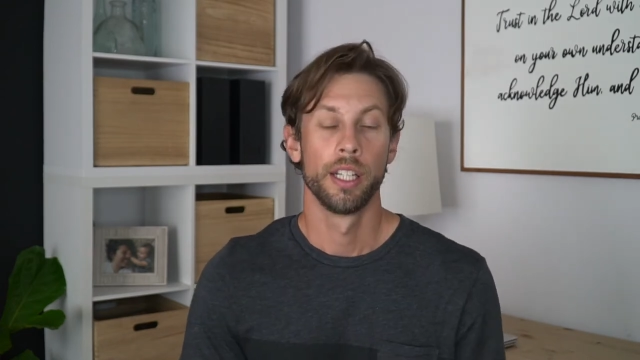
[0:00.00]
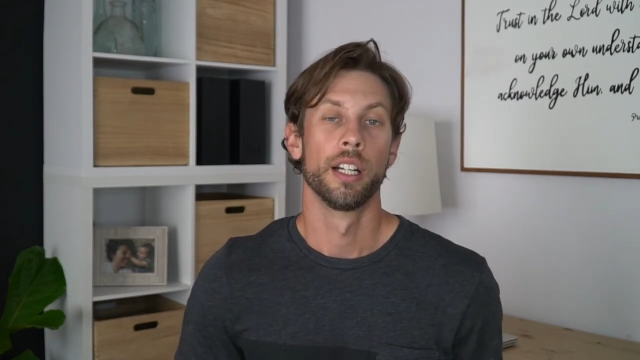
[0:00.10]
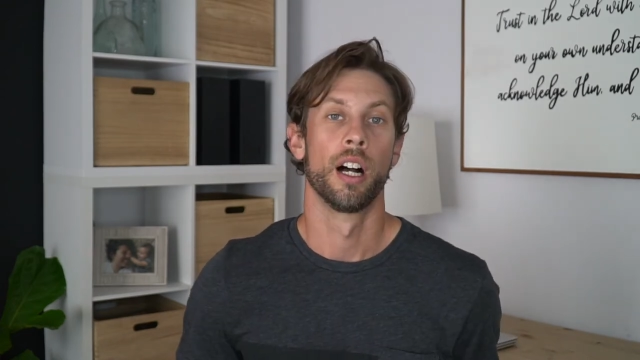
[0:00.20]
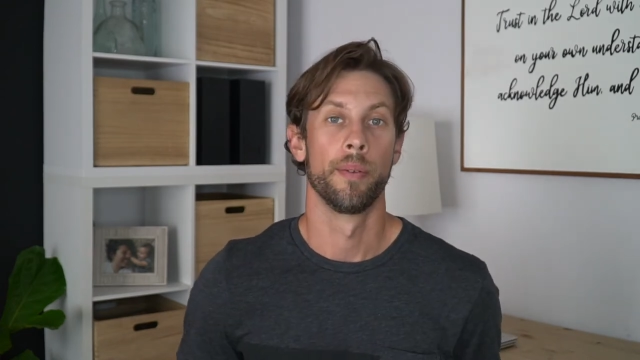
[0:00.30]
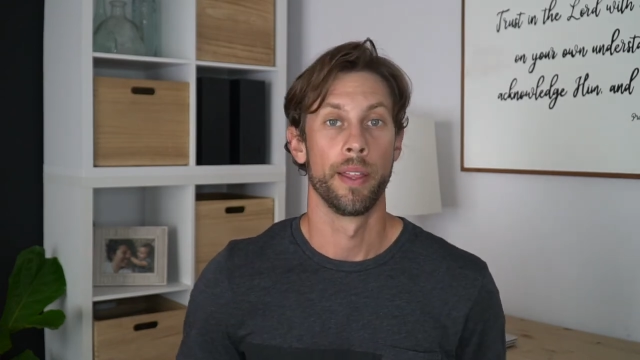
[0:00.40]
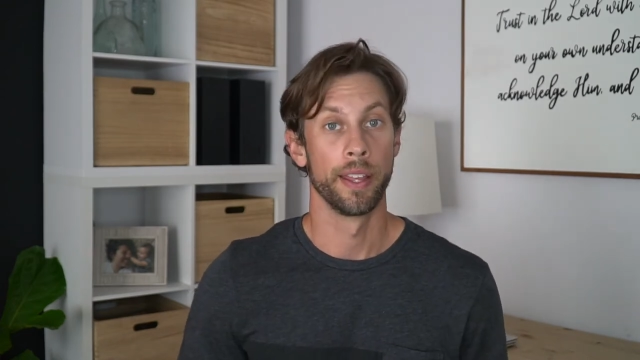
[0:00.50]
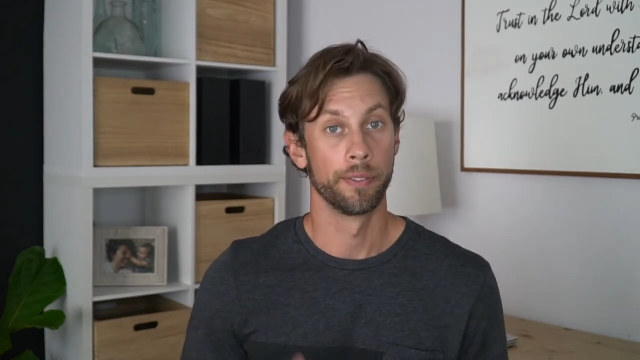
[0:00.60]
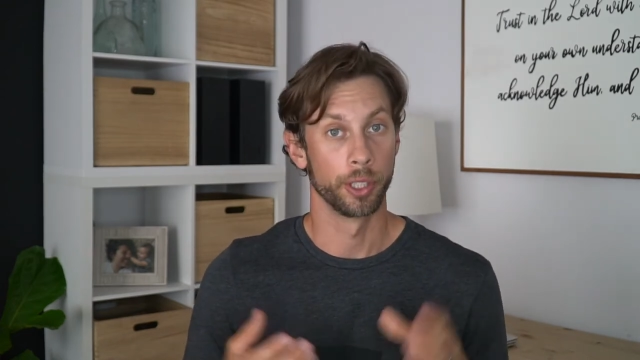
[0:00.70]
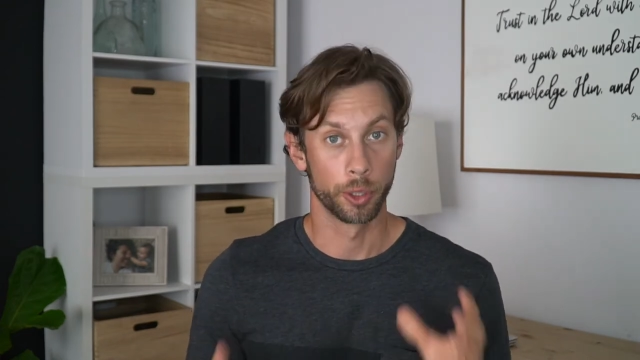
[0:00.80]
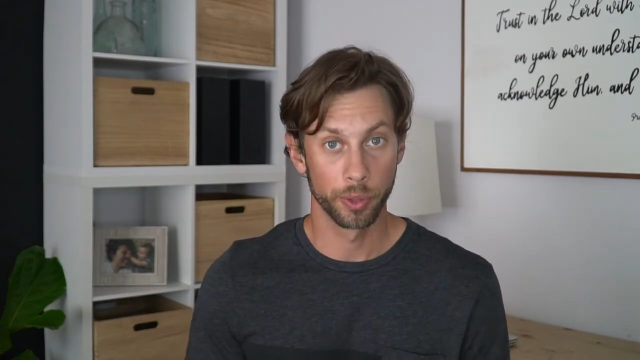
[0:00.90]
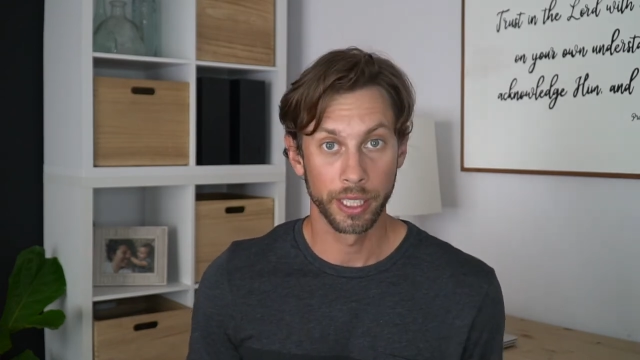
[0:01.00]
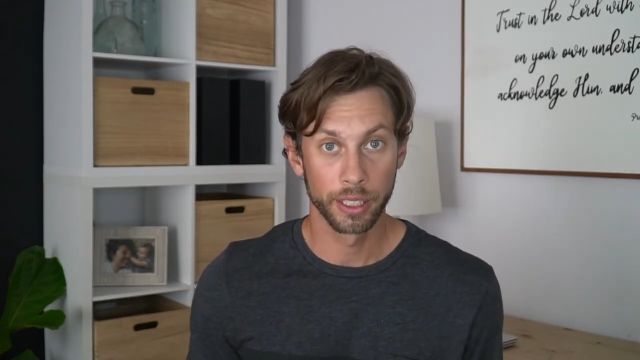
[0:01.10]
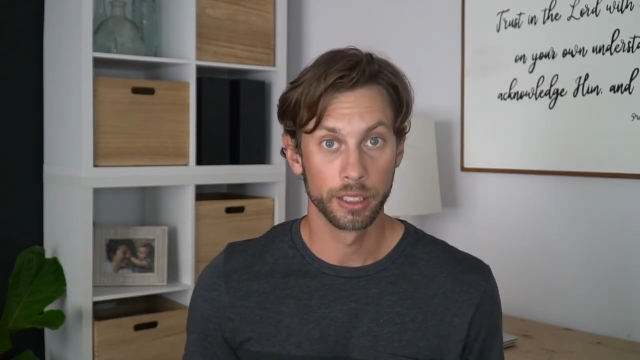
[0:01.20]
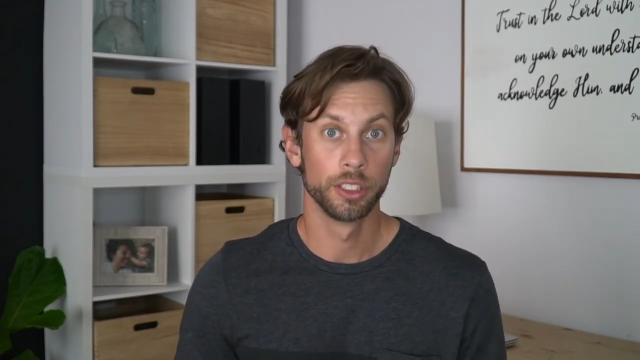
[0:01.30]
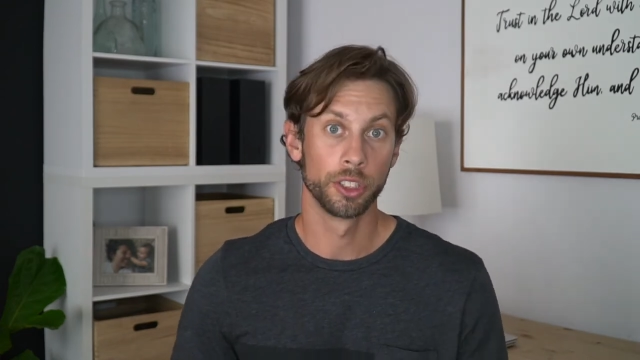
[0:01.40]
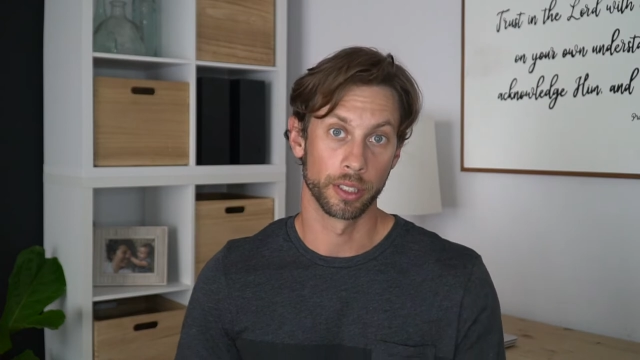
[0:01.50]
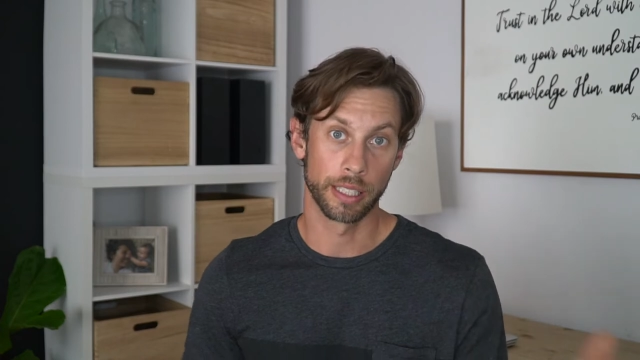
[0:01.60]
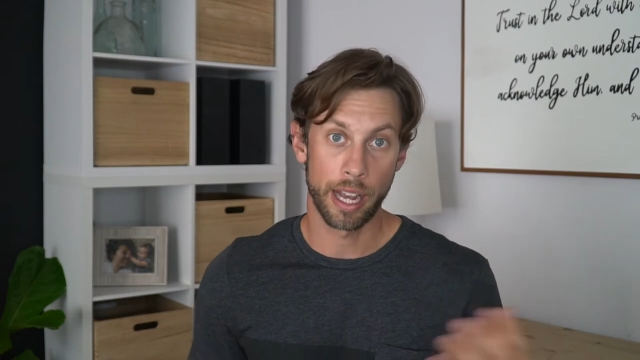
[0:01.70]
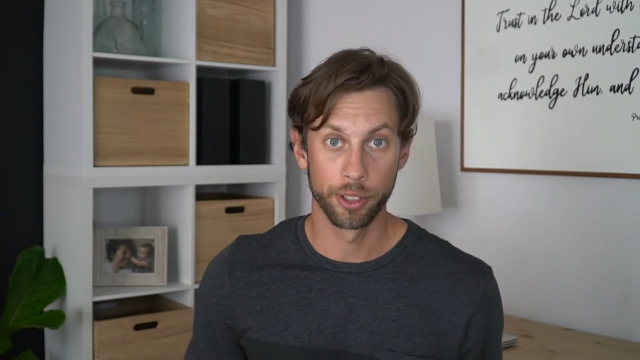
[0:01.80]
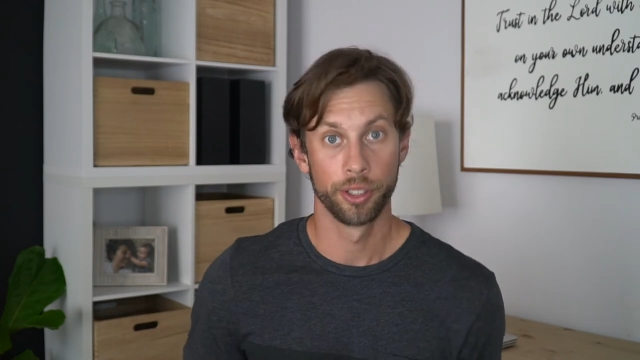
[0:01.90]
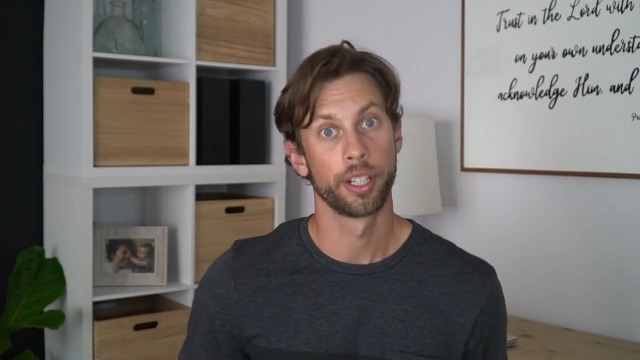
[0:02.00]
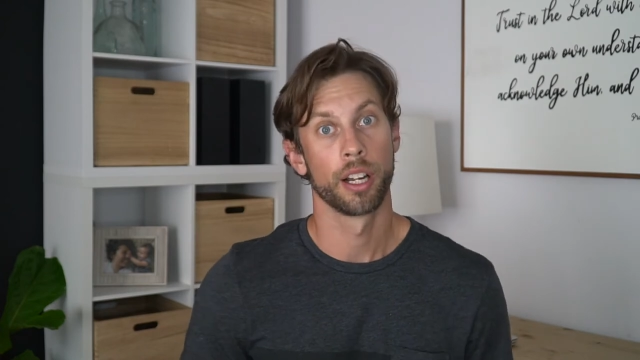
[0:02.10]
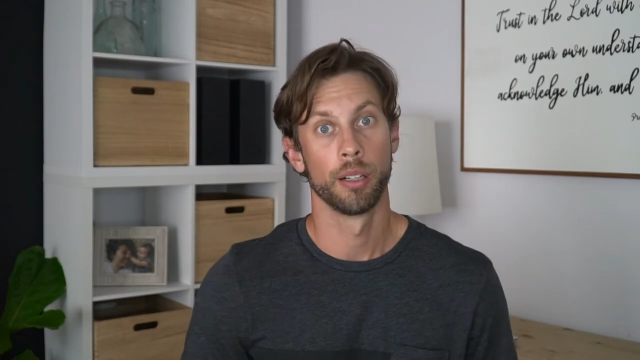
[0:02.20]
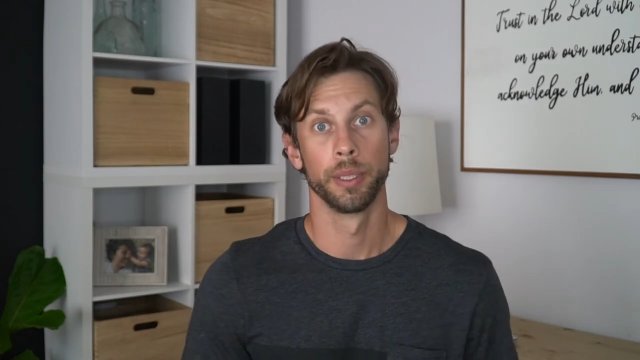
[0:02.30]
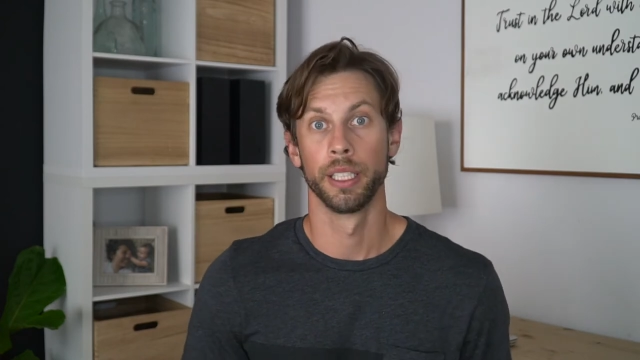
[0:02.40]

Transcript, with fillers: and they've agreed to allow you to come